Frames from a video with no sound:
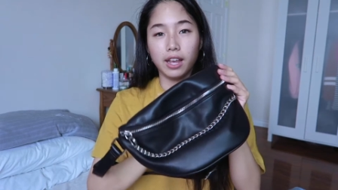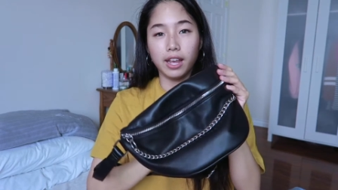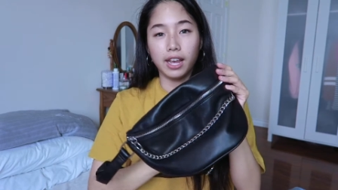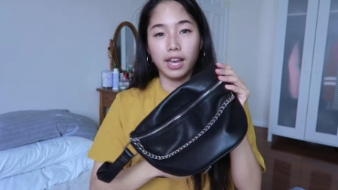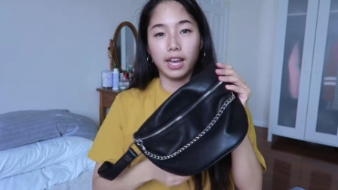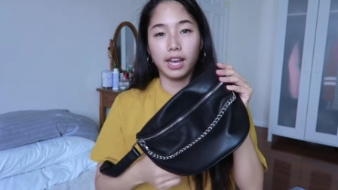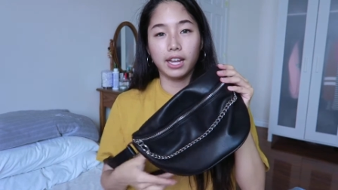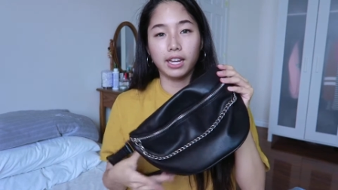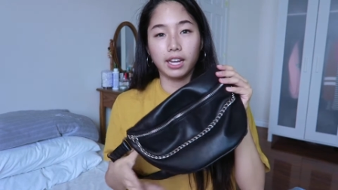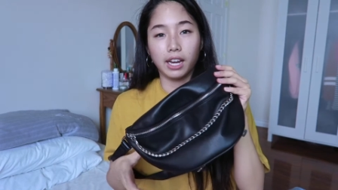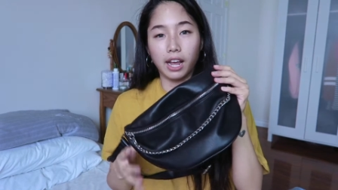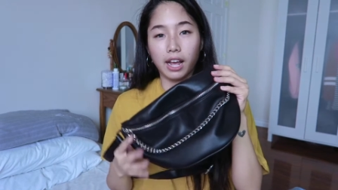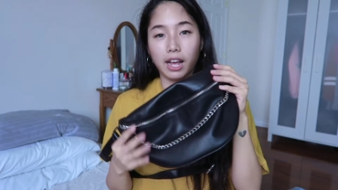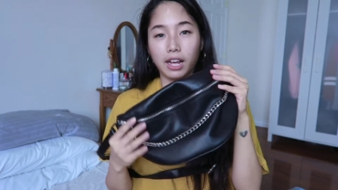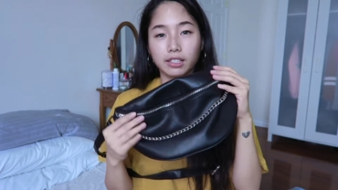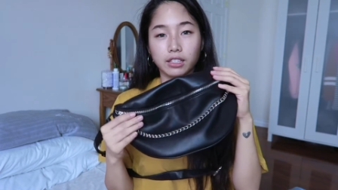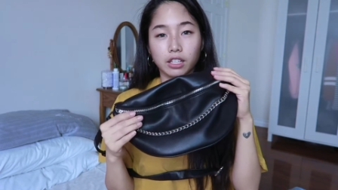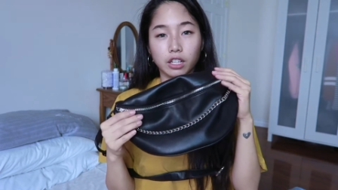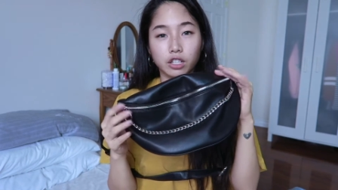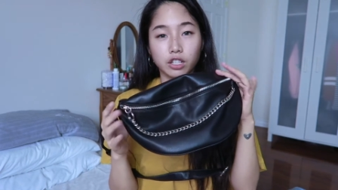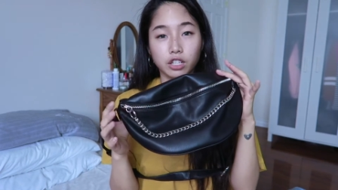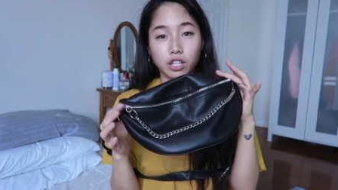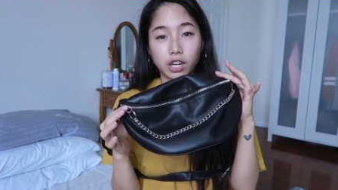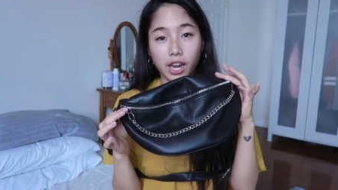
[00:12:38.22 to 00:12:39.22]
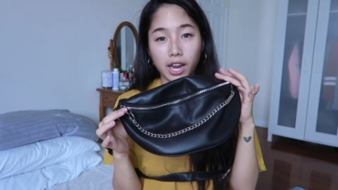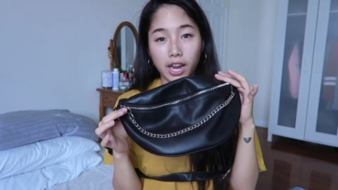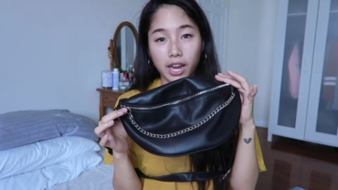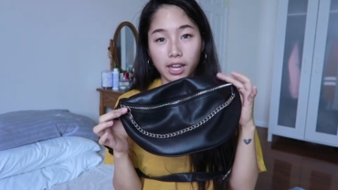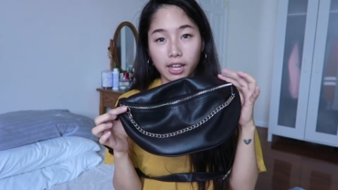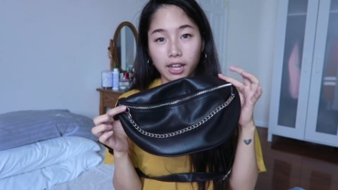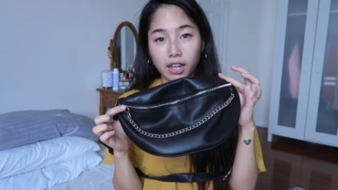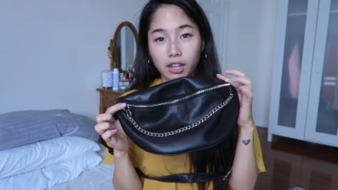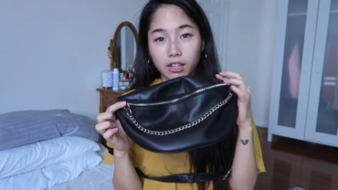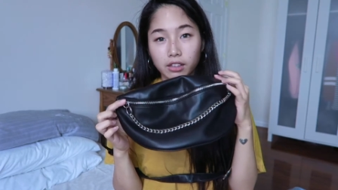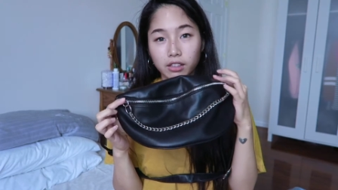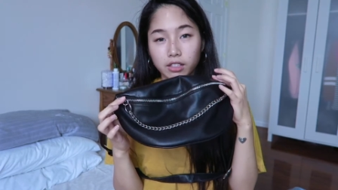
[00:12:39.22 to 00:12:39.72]
and it has a
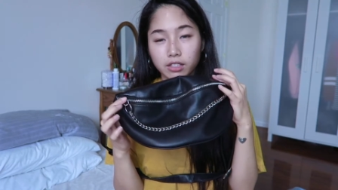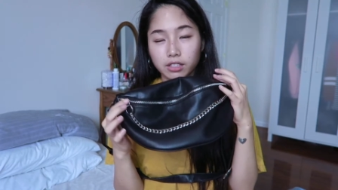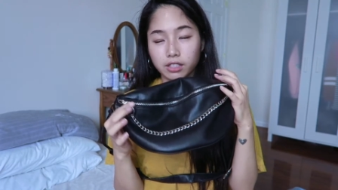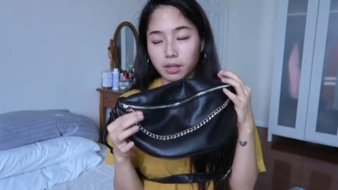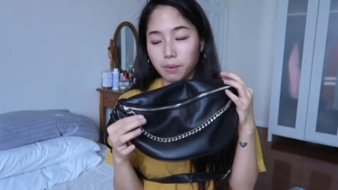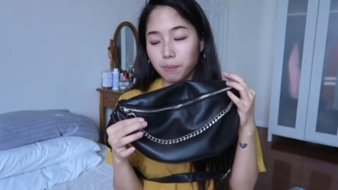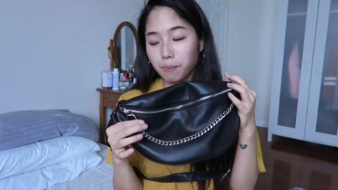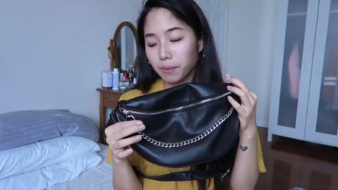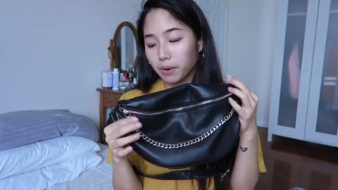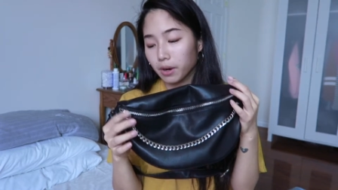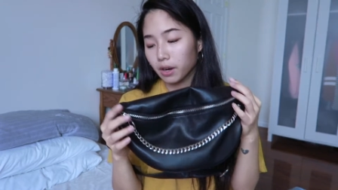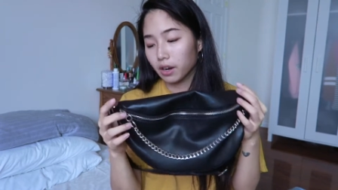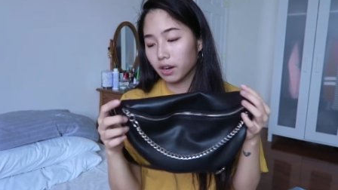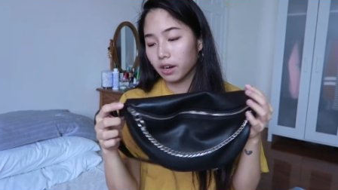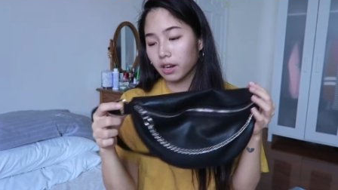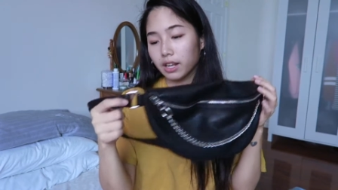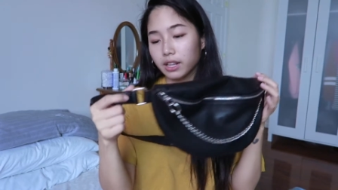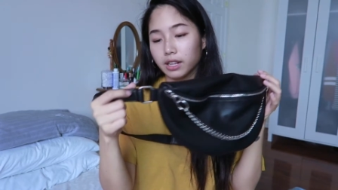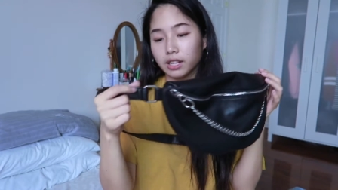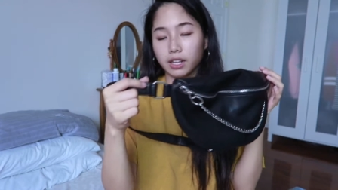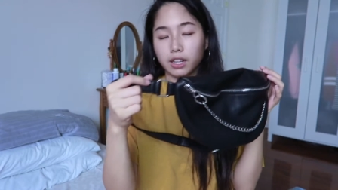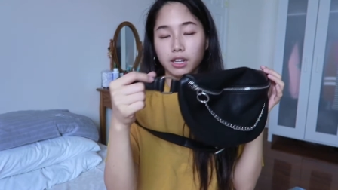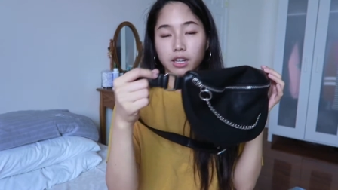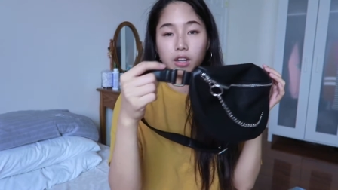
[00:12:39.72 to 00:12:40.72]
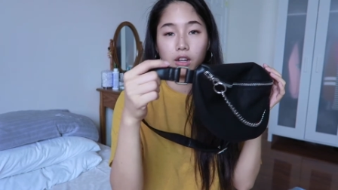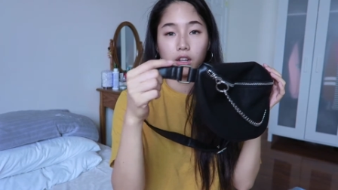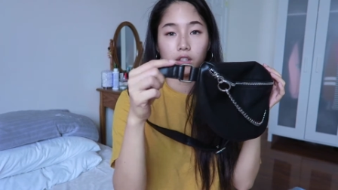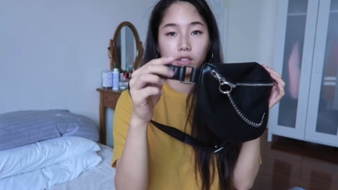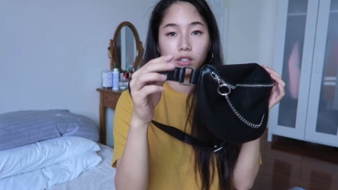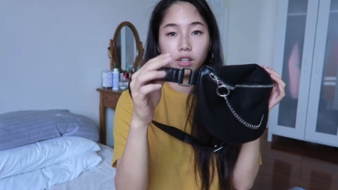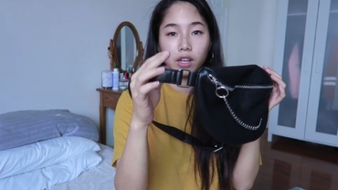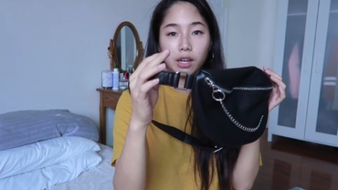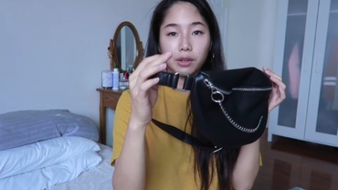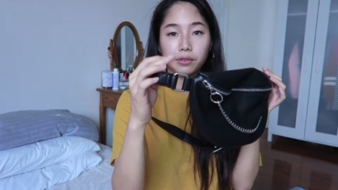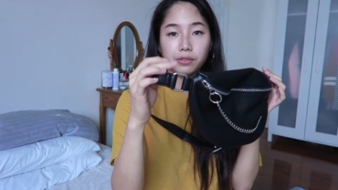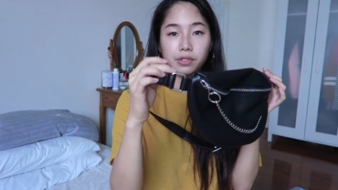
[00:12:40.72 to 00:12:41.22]
chain on the zipper and then it
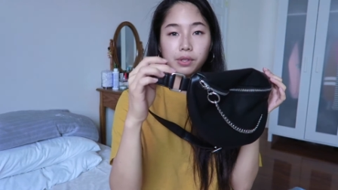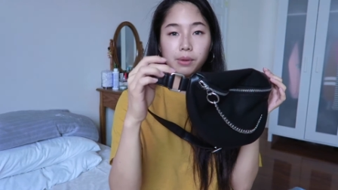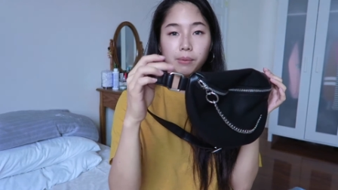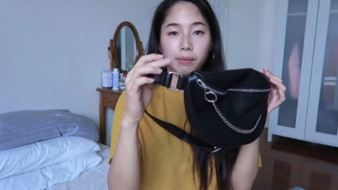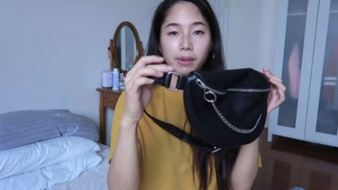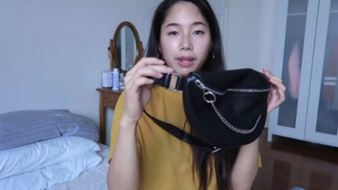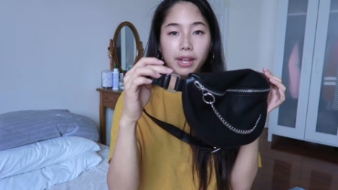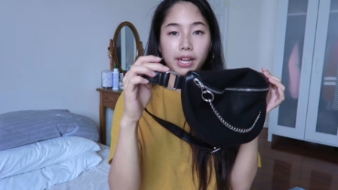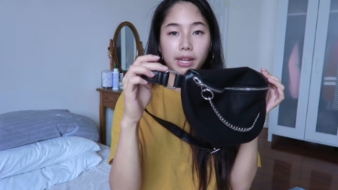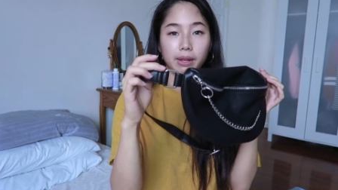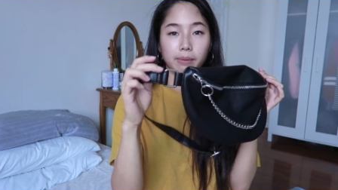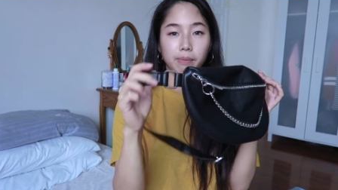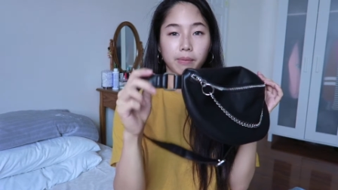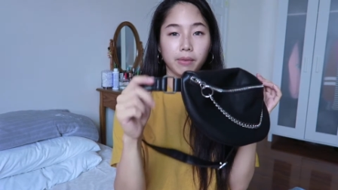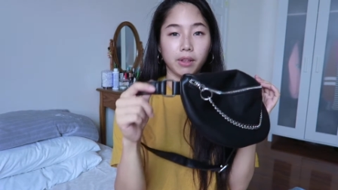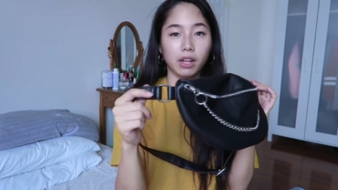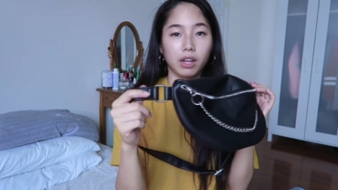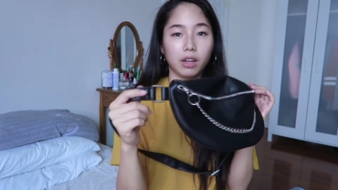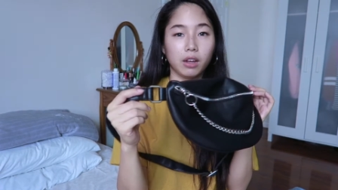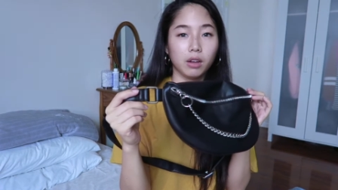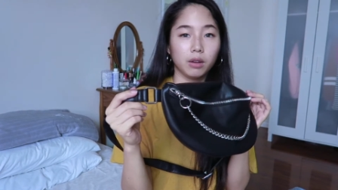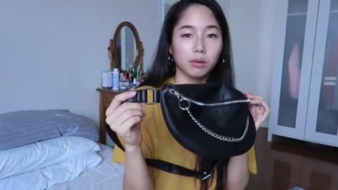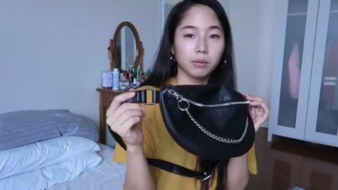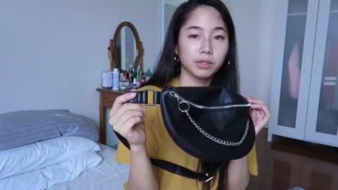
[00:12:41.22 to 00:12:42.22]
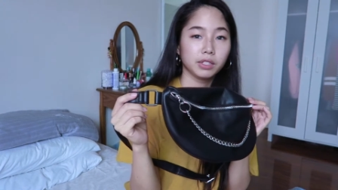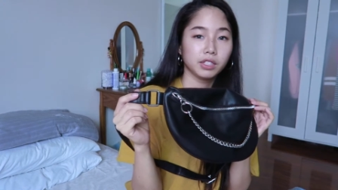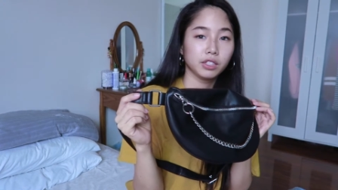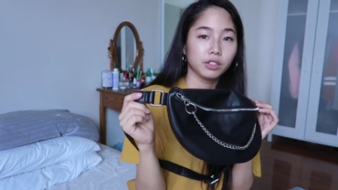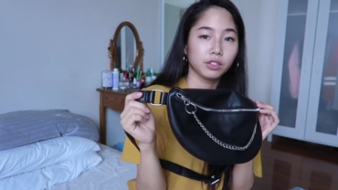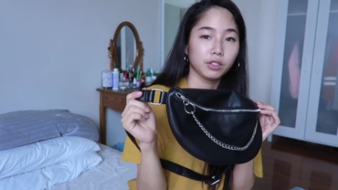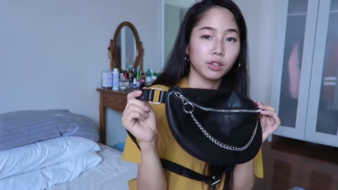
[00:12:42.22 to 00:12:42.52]
also has some like um,